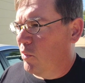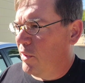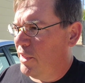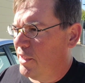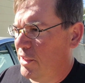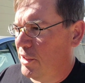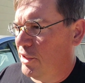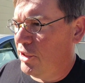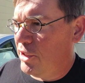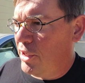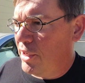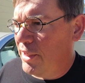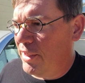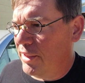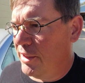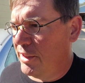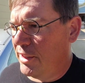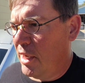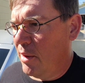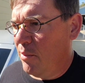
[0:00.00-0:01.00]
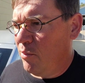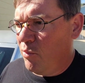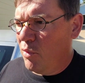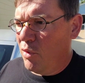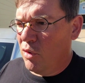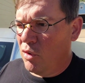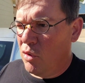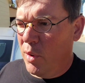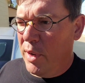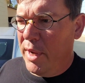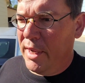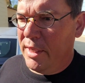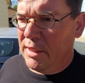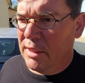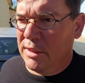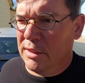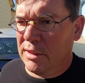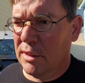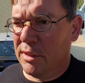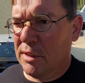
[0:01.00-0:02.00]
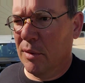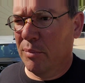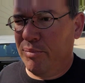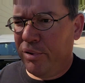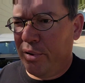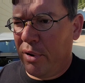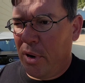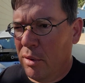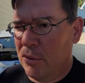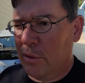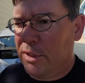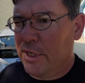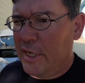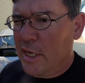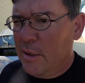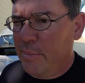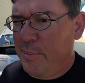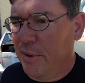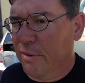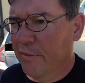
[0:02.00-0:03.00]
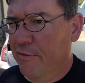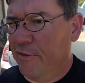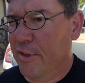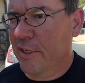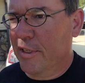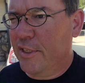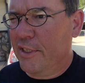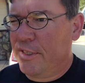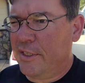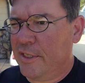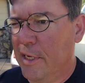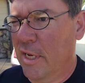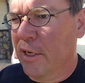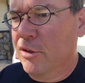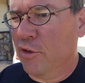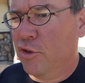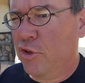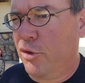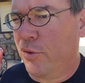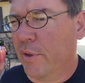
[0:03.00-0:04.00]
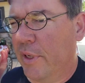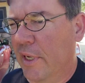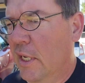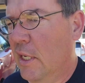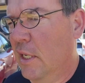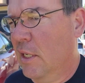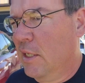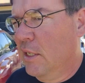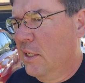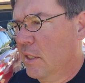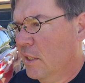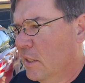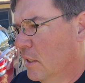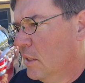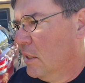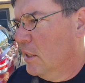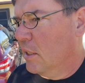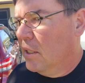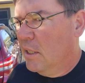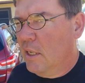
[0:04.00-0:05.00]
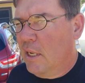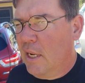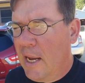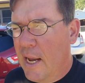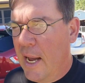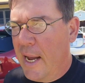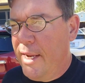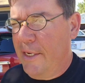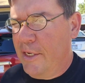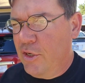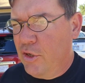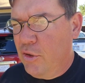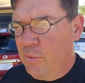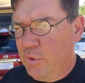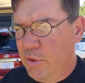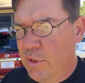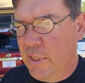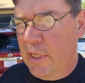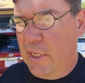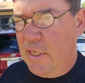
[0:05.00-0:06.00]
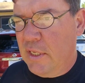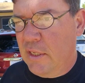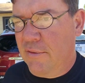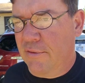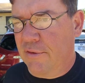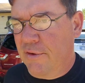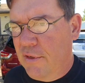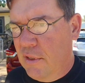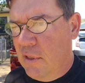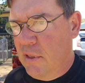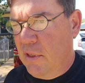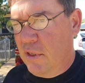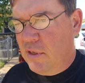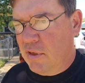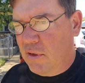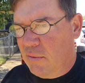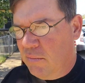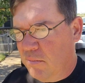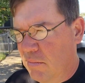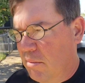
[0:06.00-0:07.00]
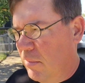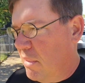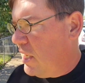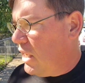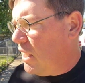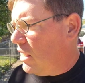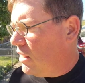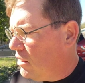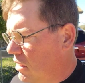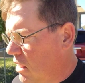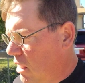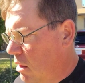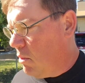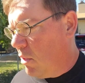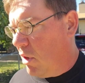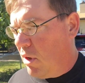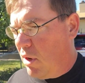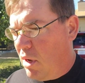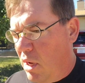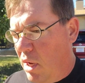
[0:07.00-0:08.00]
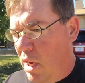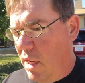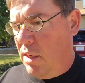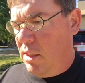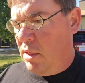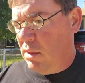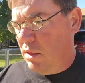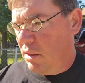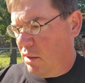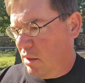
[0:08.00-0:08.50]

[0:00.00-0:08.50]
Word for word: wanted to show you something real quick. This is the pro tip of the century. I do believe. Oh man, come on.